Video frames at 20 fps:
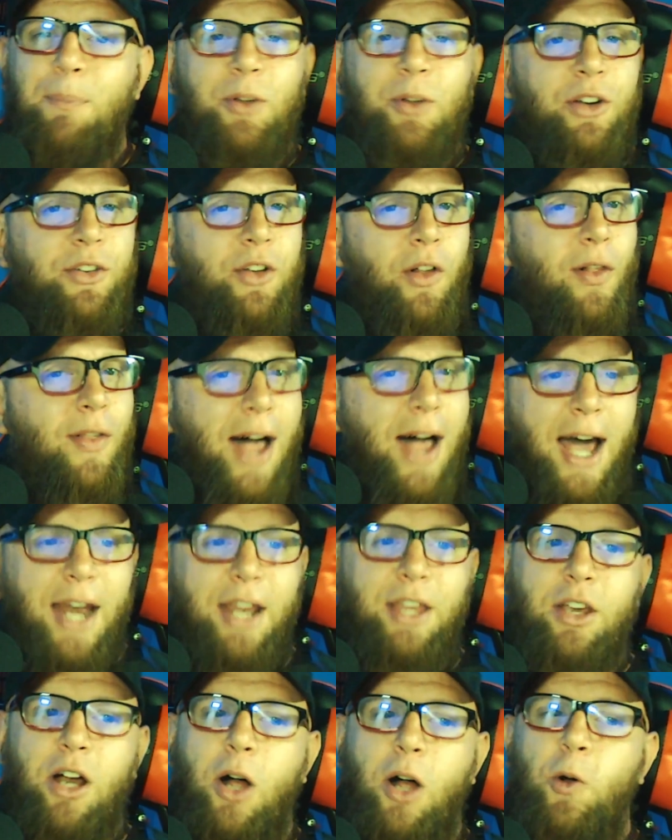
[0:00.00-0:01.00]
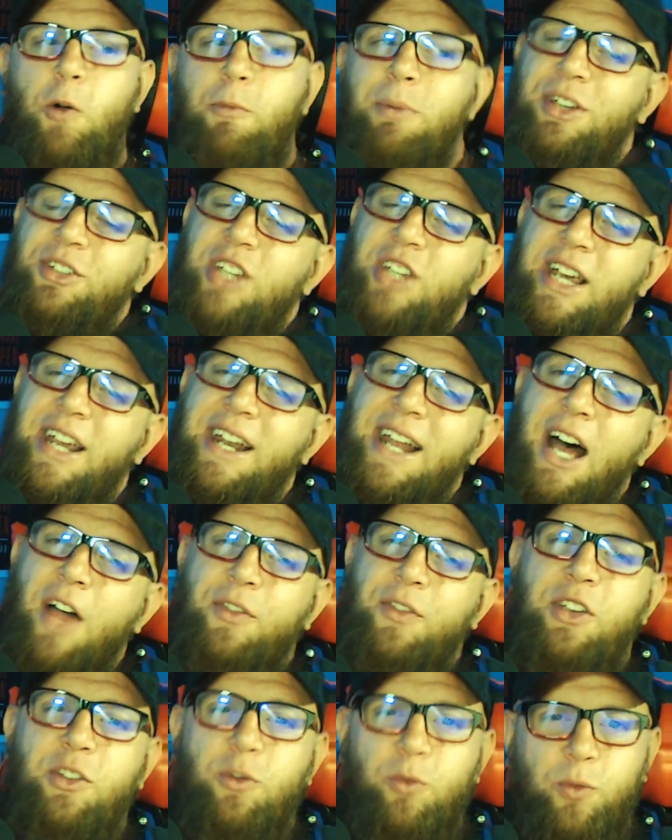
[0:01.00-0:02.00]
There's a lot of y'all who've been checking out
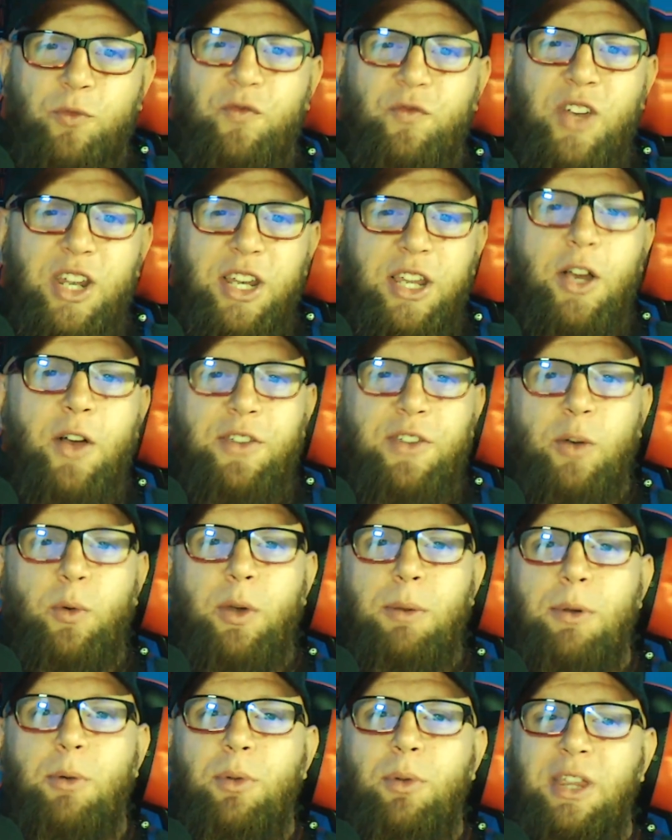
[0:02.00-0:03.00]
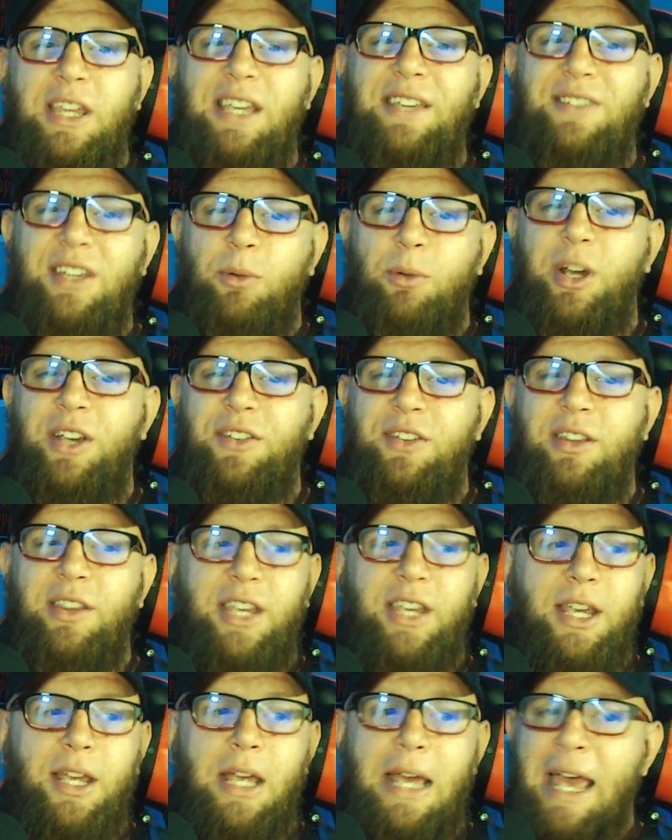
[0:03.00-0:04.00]
these videos that we've been releasing
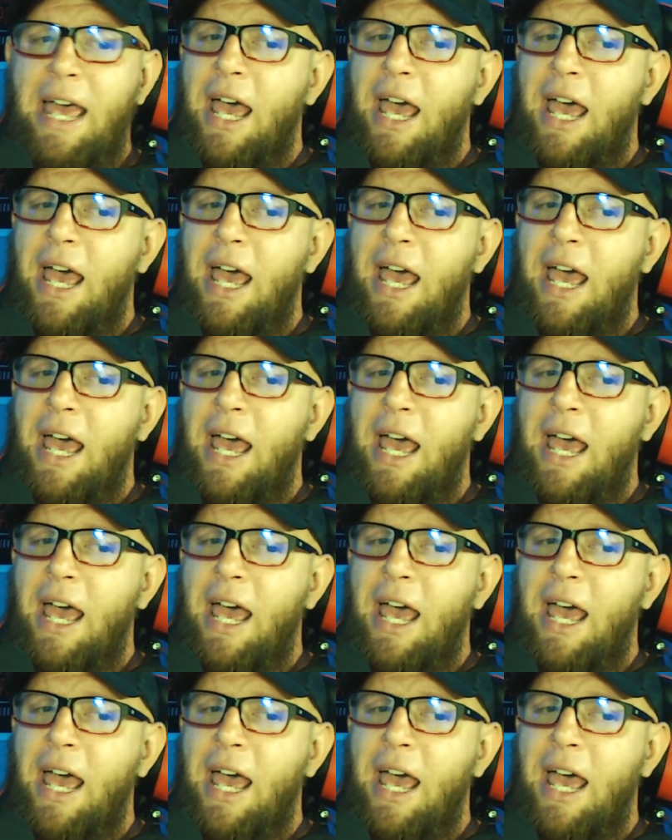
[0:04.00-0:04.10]
recently